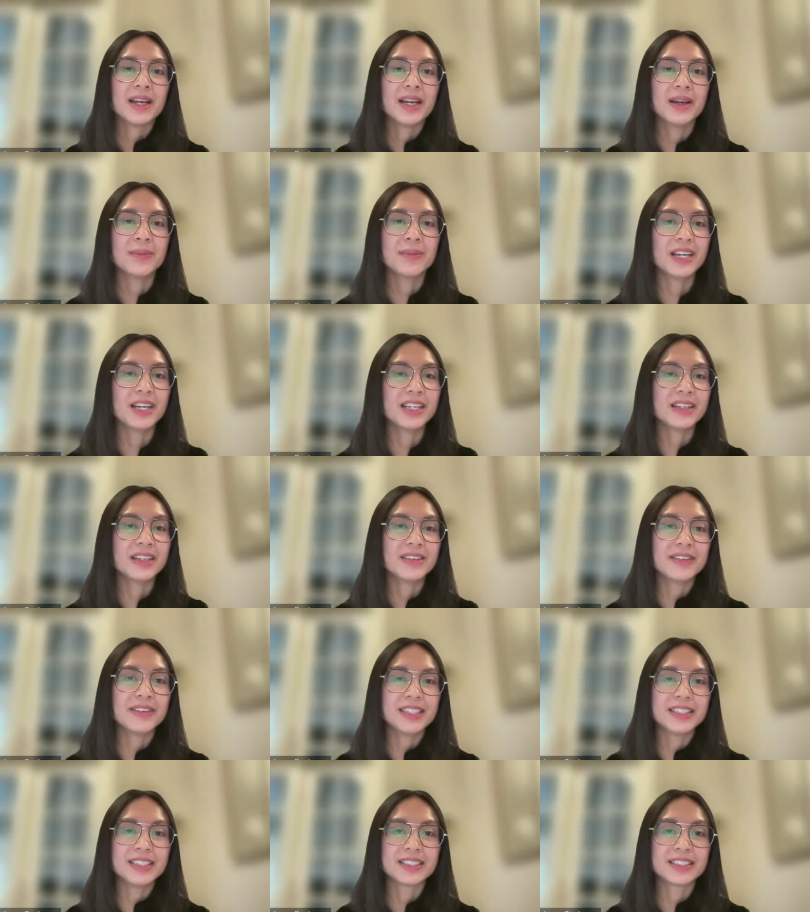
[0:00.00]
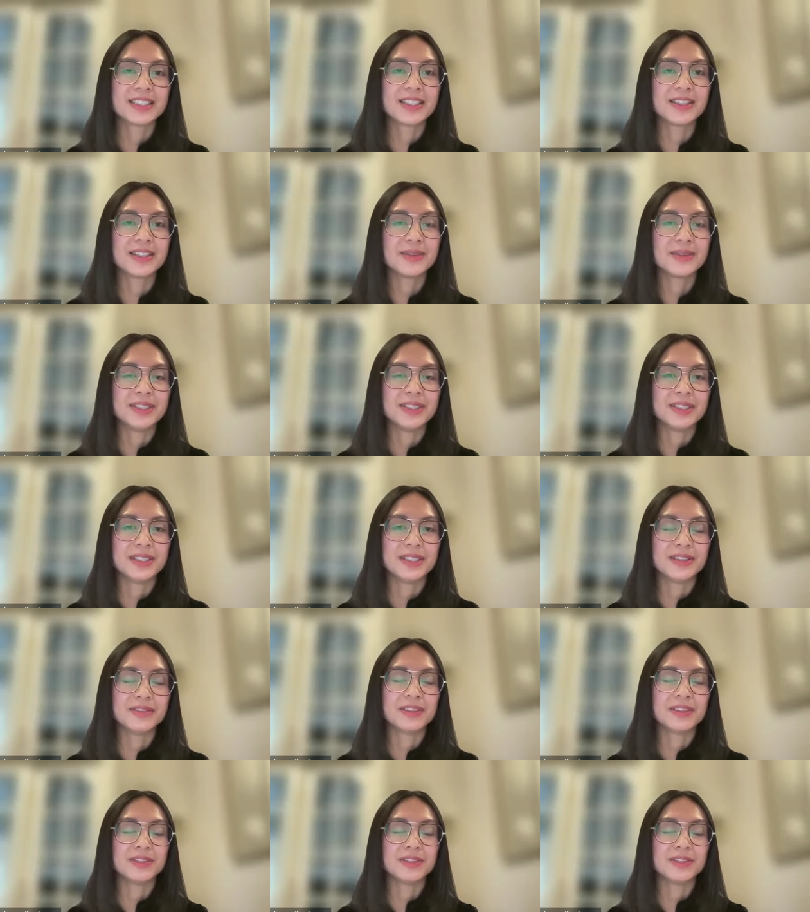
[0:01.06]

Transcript: uh, what advice would you give